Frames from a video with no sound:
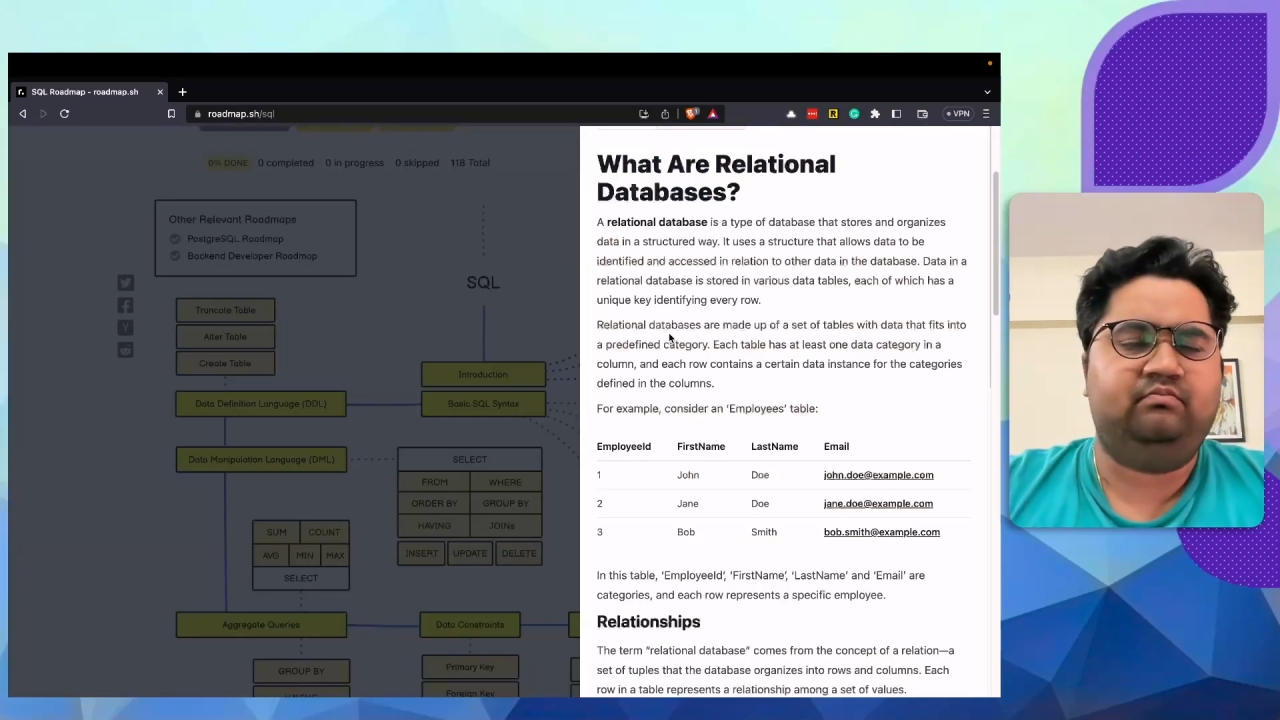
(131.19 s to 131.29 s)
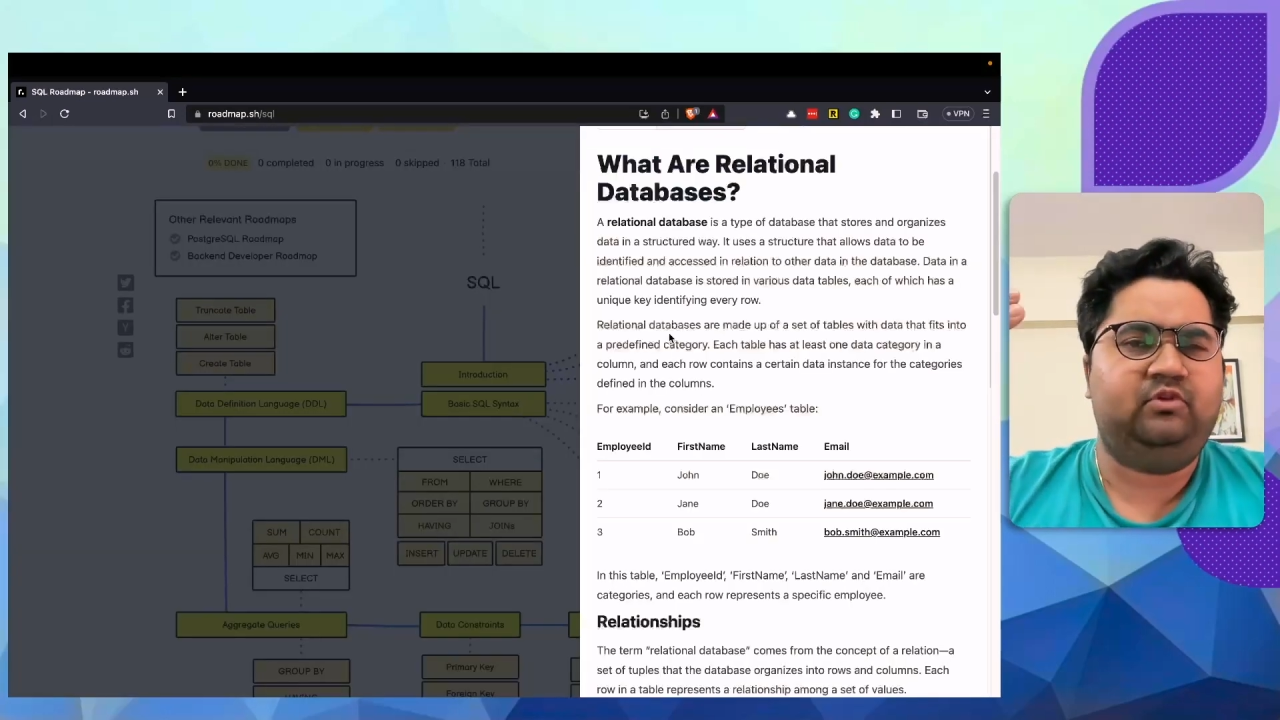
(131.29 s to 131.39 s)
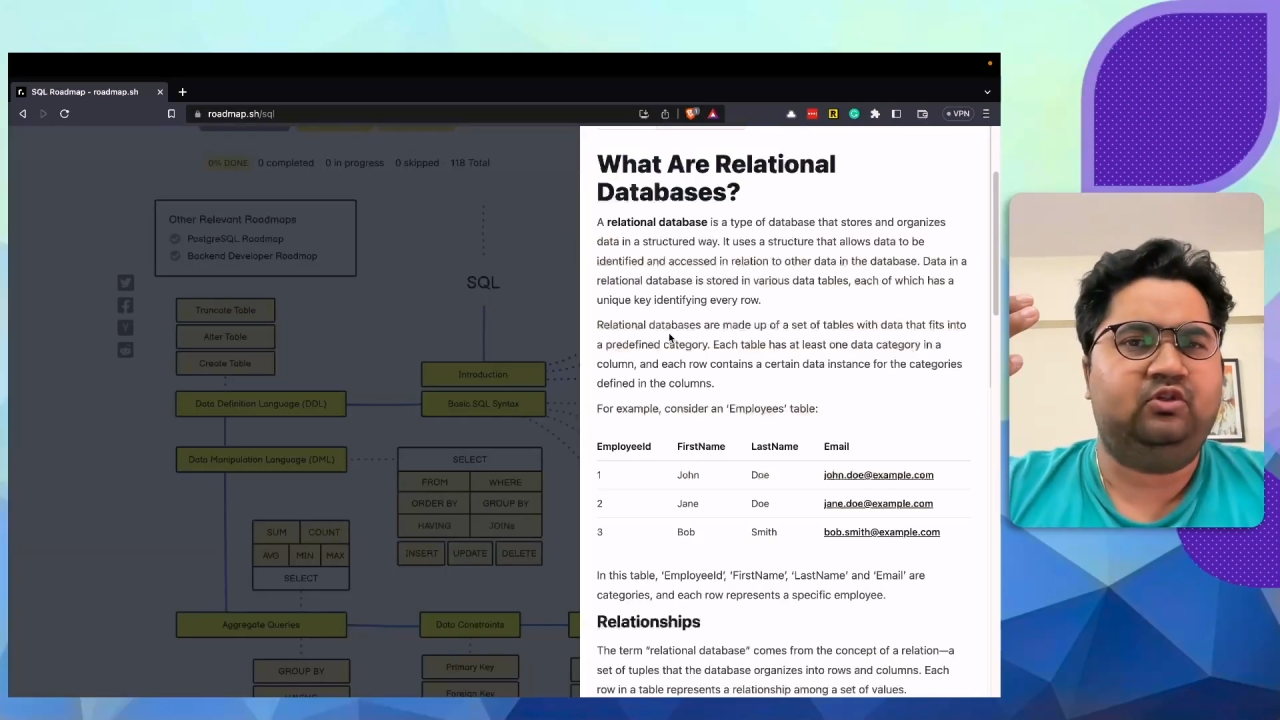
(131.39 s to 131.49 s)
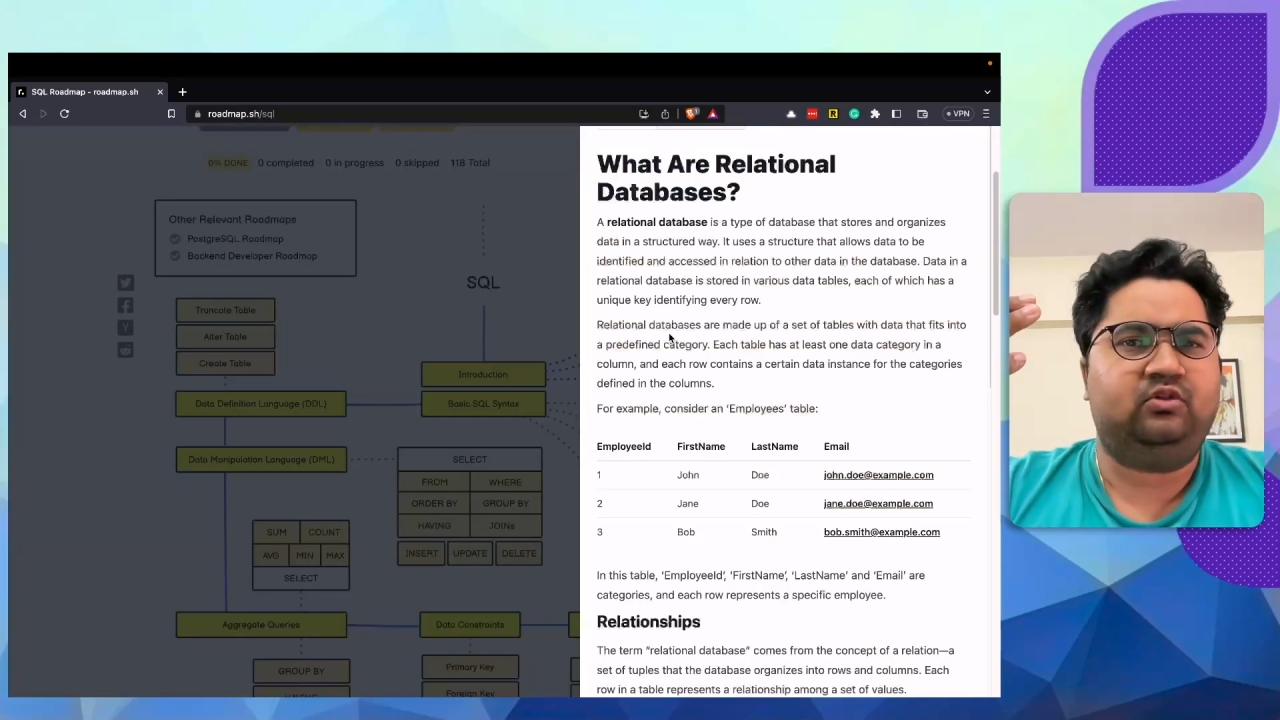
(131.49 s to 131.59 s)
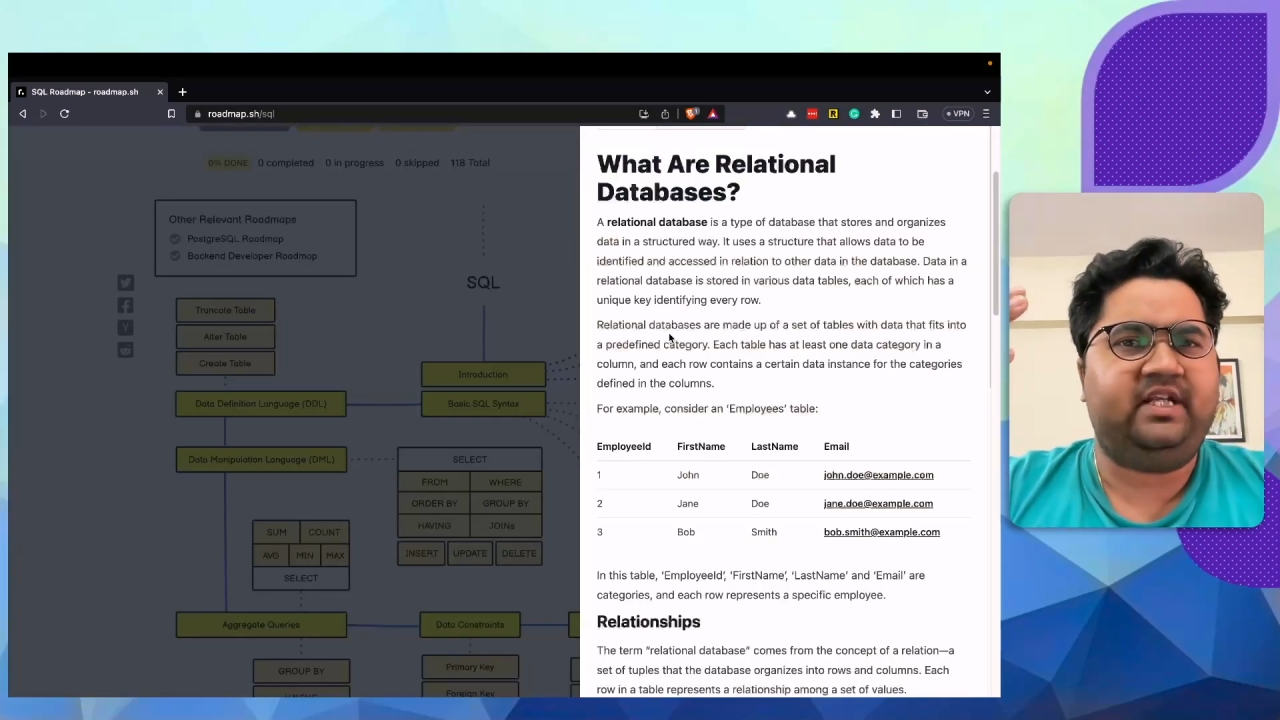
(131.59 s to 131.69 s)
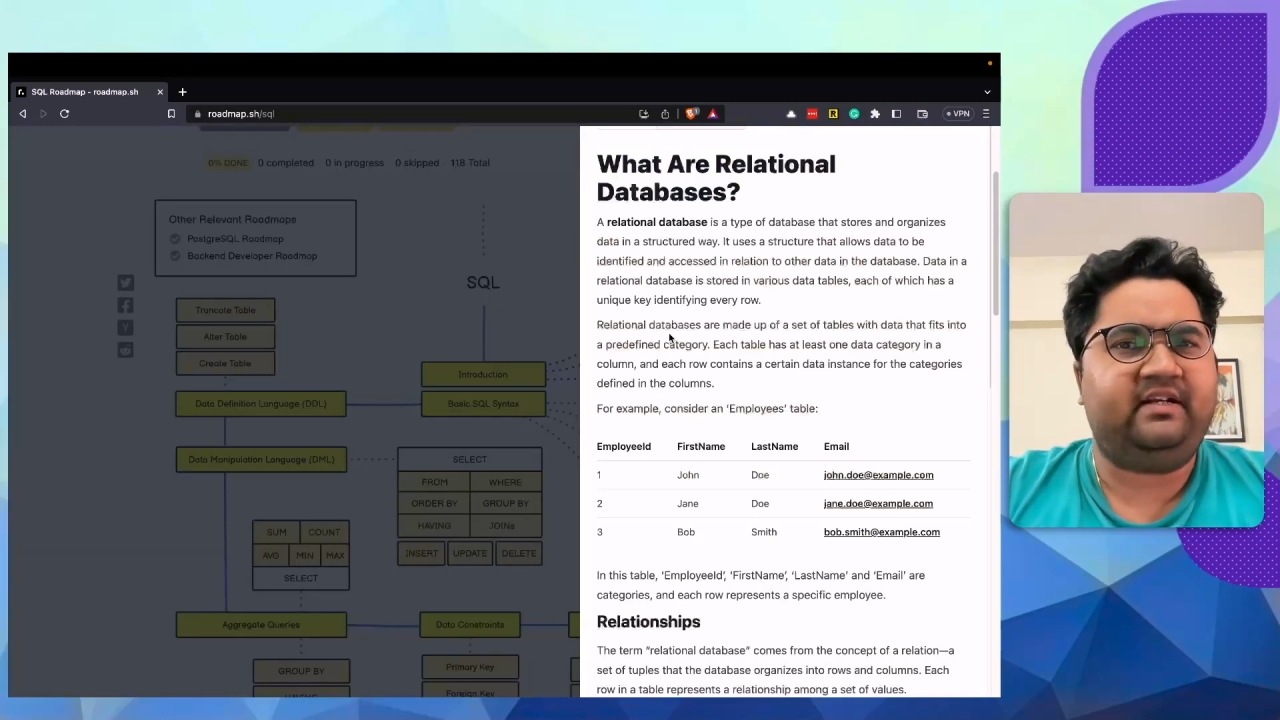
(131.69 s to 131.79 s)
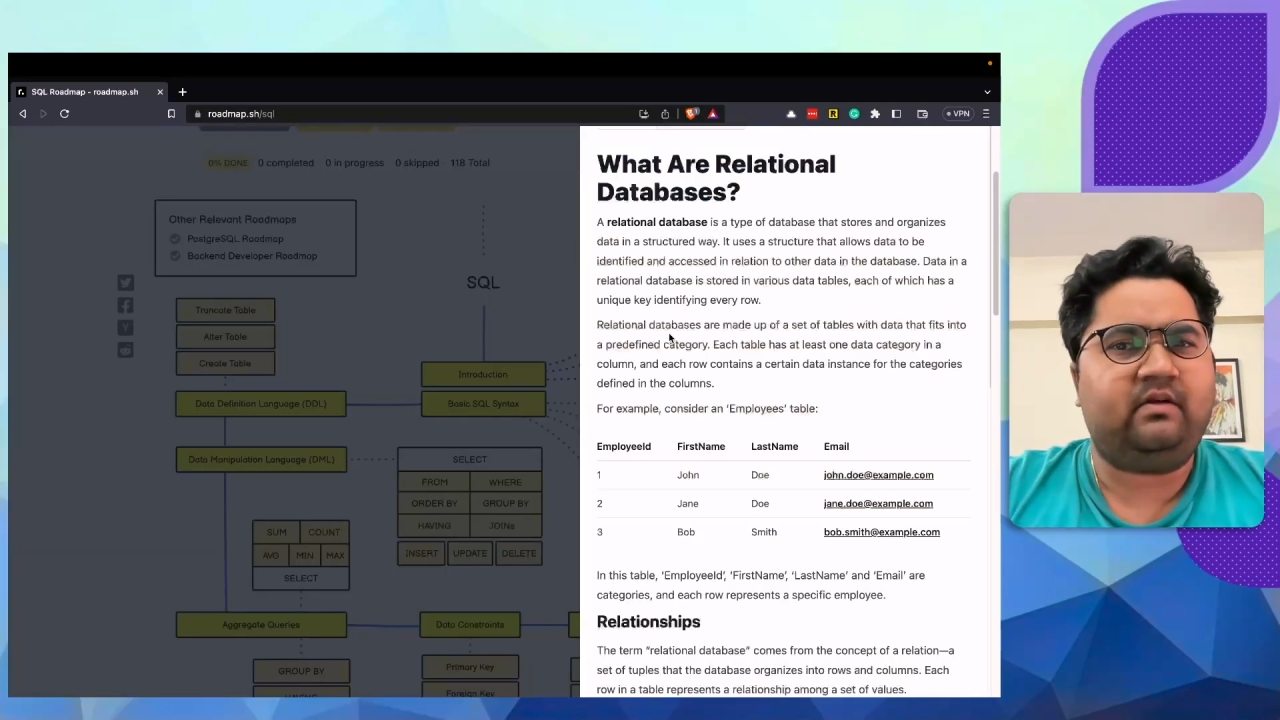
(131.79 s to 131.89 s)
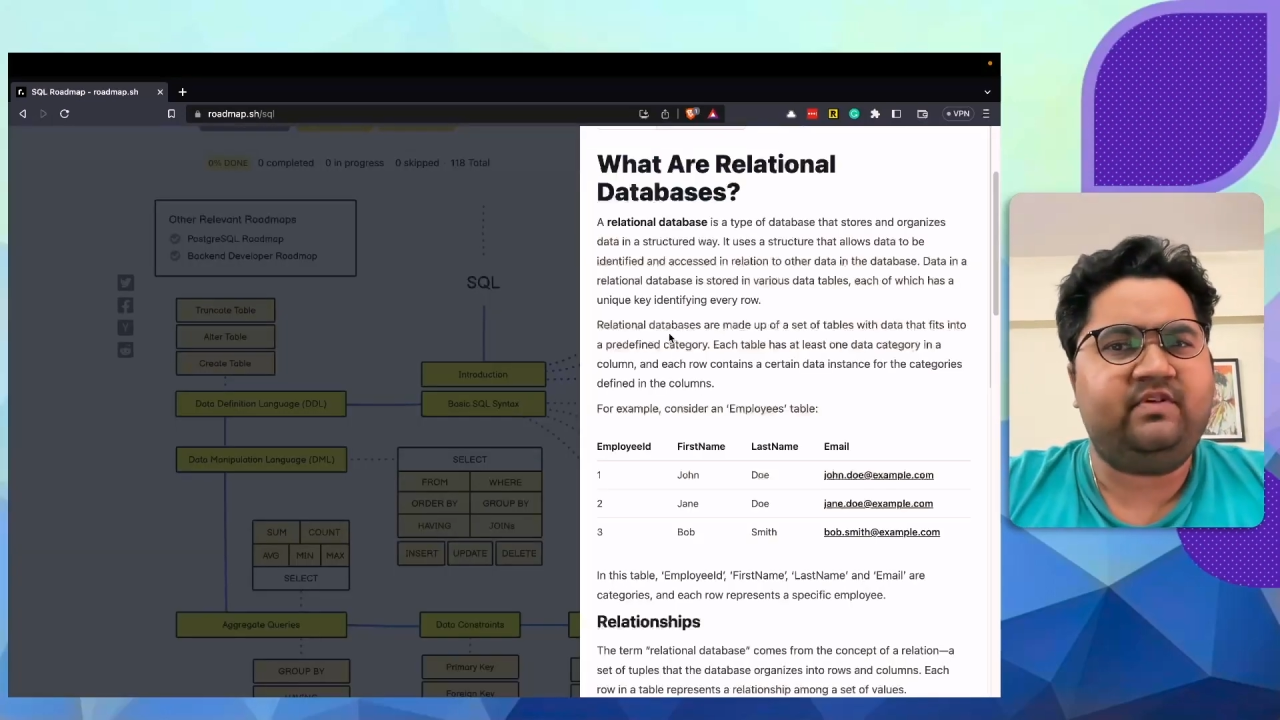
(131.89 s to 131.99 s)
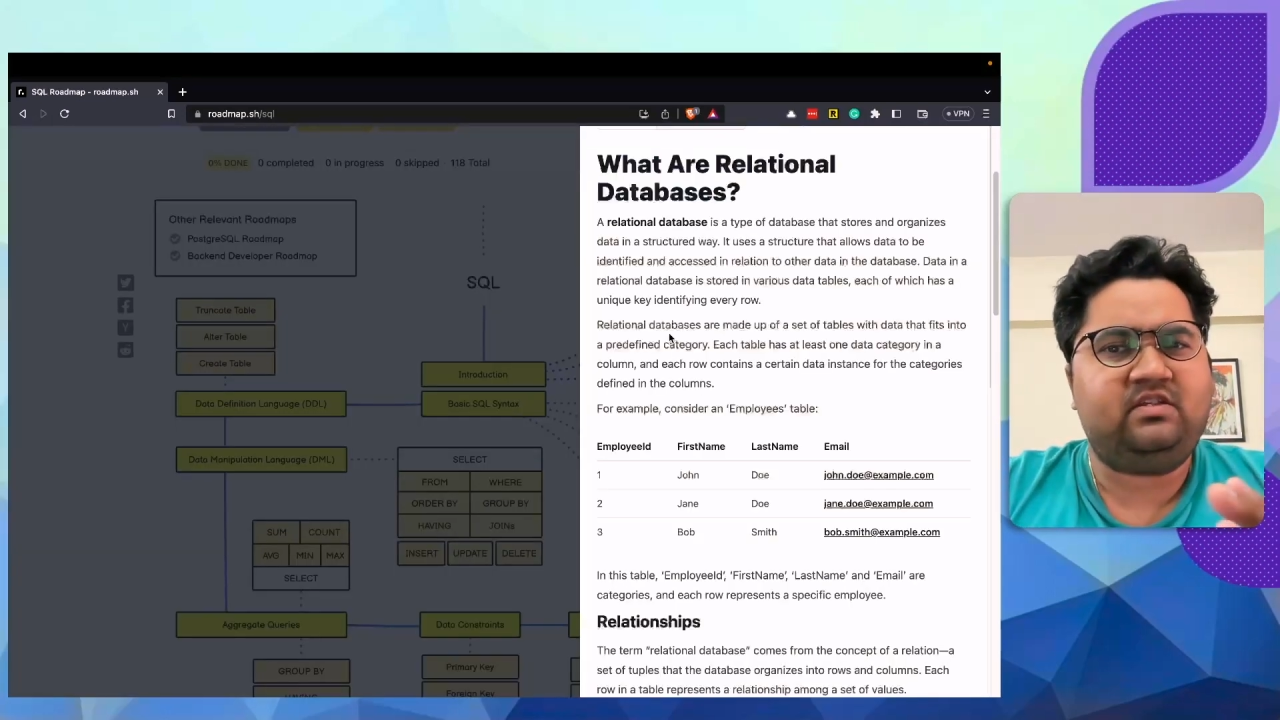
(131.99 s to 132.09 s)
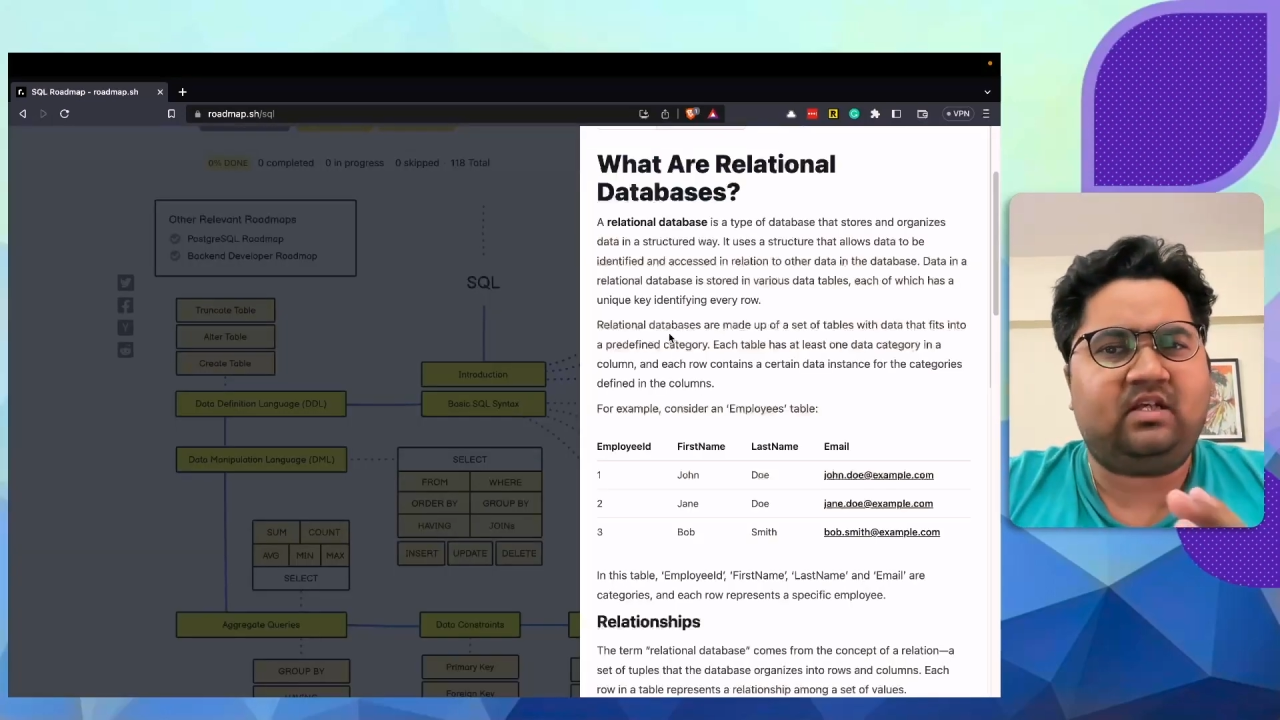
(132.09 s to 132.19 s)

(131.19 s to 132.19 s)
data which